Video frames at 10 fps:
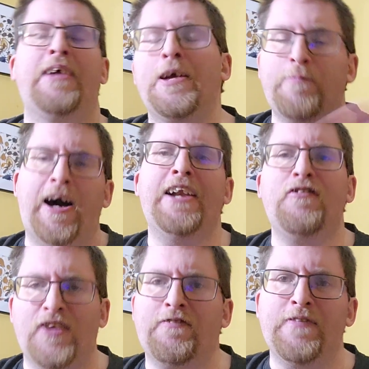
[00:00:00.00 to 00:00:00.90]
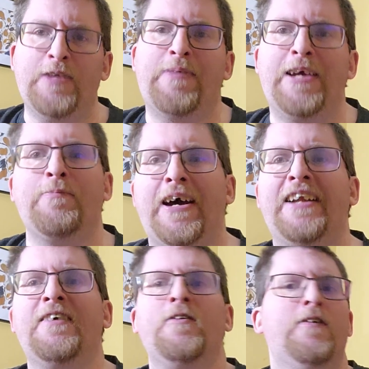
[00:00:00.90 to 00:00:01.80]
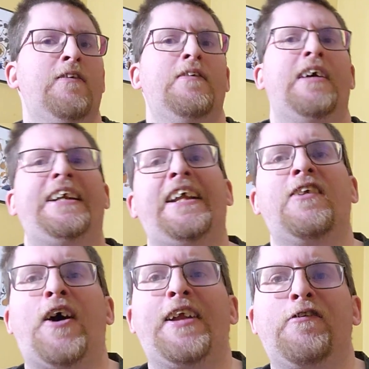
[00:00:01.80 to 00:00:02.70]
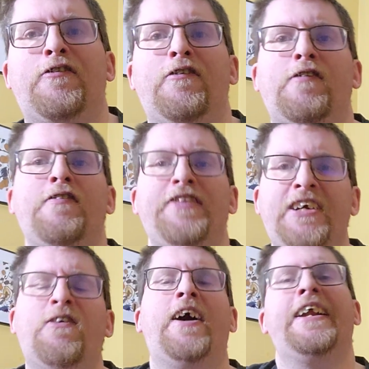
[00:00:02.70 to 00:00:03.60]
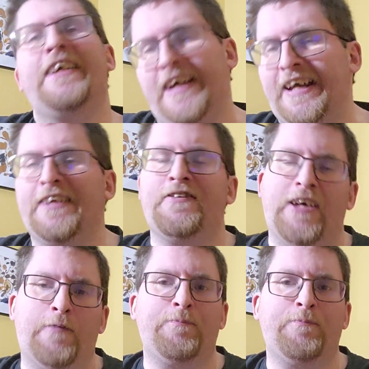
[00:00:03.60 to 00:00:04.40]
But I bought stuff from eBay, but I did a lot of review on it, and